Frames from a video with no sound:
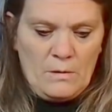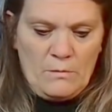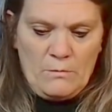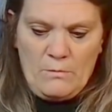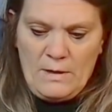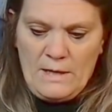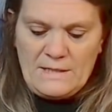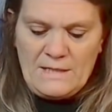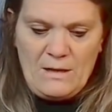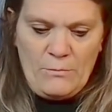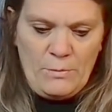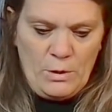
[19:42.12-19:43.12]
Right,
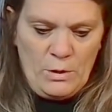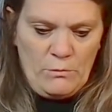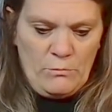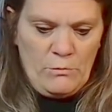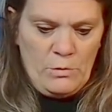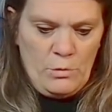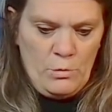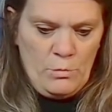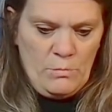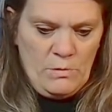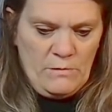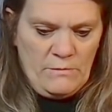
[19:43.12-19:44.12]
have we got
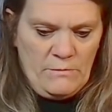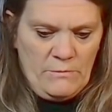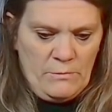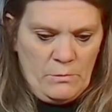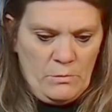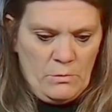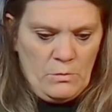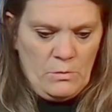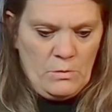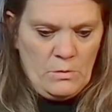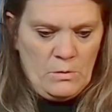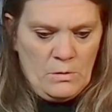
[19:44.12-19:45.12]
room for
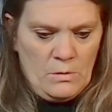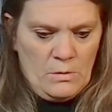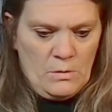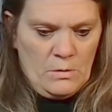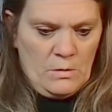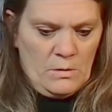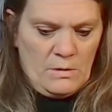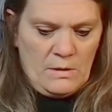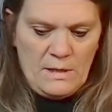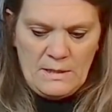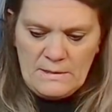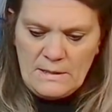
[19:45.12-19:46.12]

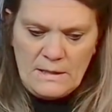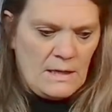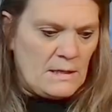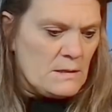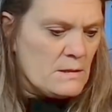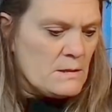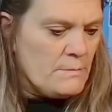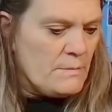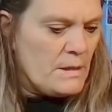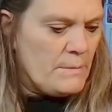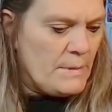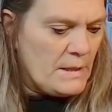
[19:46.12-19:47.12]
this and
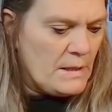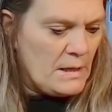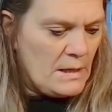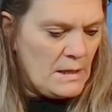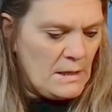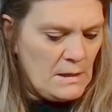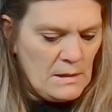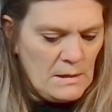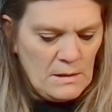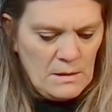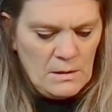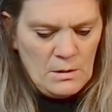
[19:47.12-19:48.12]
maybe a
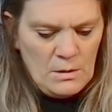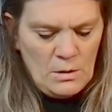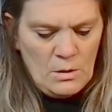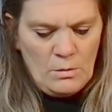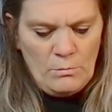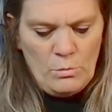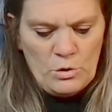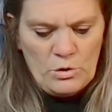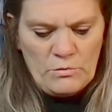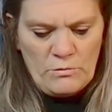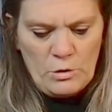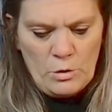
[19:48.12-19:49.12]

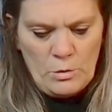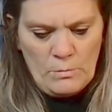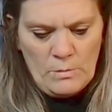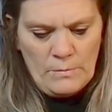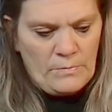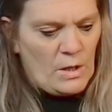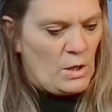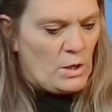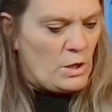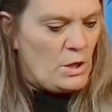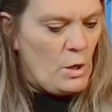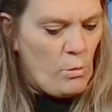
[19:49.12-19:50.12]
mushroom?
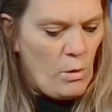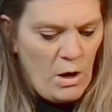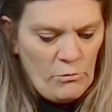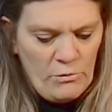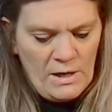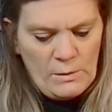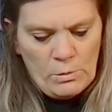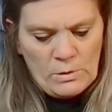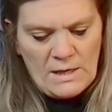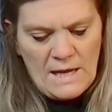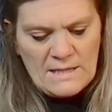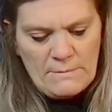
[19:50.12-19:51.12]
You know what, I really
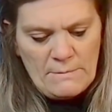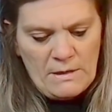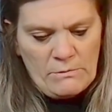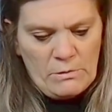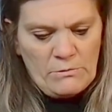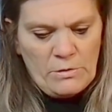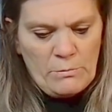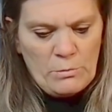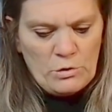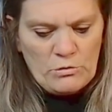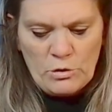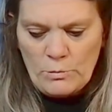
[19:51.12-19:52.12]
would like to make room for the
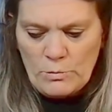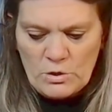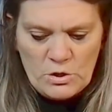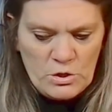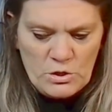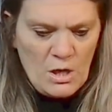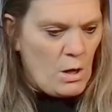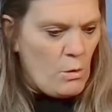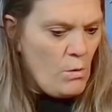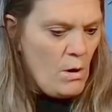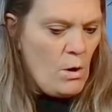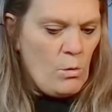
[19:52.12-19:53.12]
mushroom.
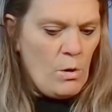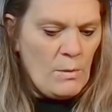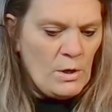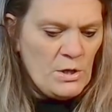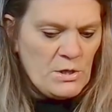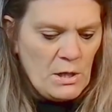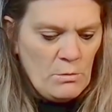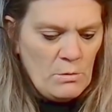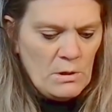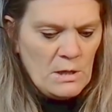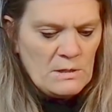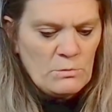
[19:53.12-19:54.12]
So what I'm going to
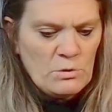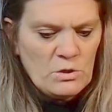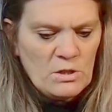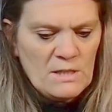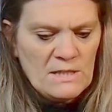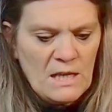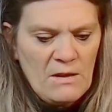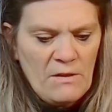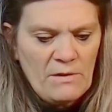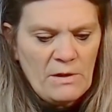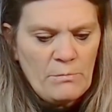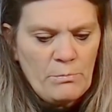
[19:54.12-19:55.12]
do is I'm just going to see
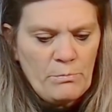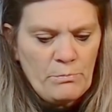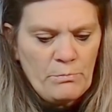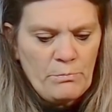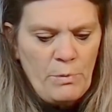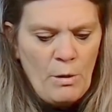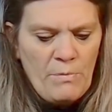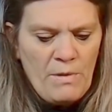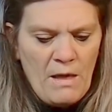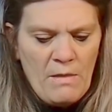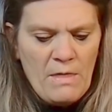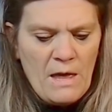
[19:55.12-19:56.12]
if I can pop
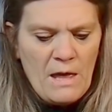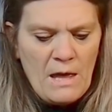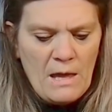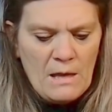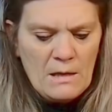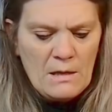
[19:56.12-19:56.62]
that on there,